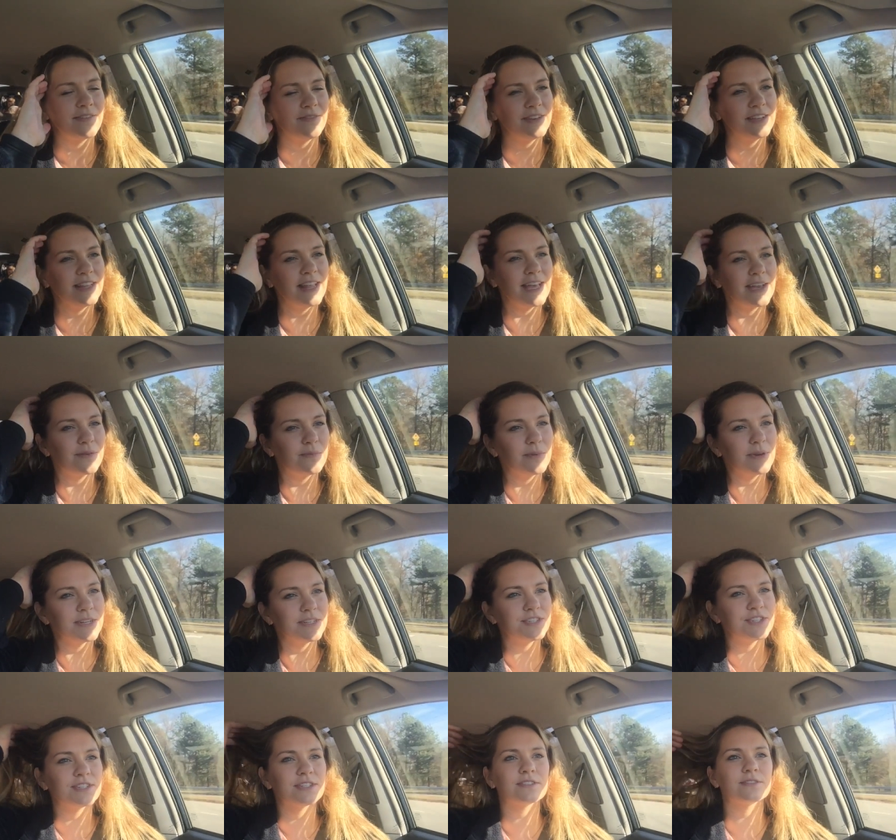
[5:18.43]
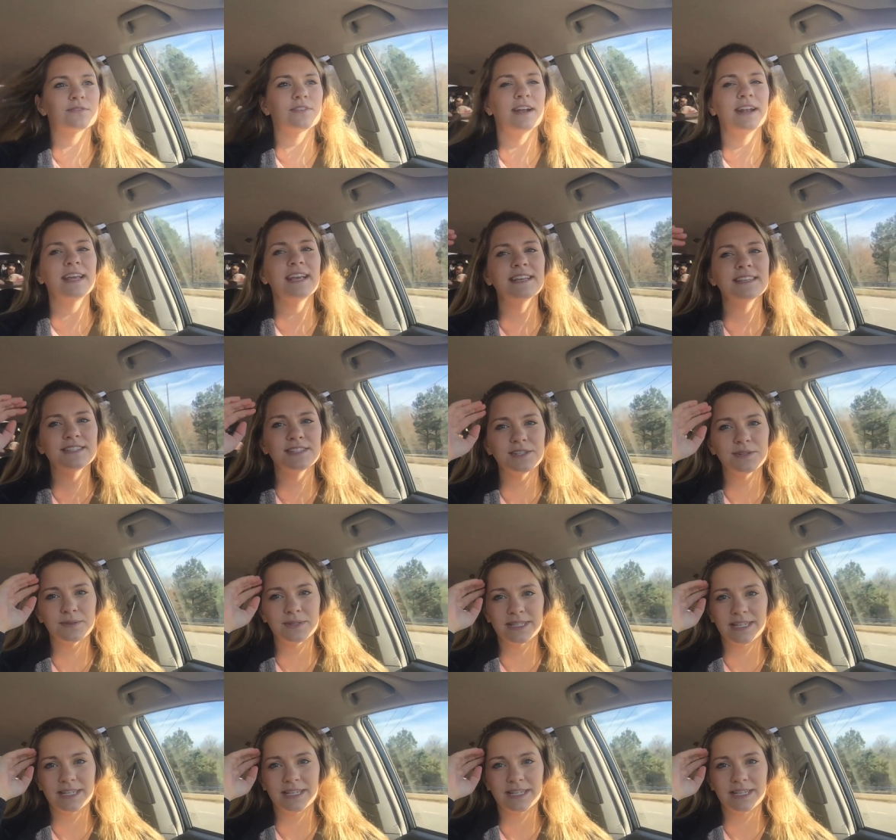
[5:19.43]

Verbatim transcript: Feel like we're just running a zoo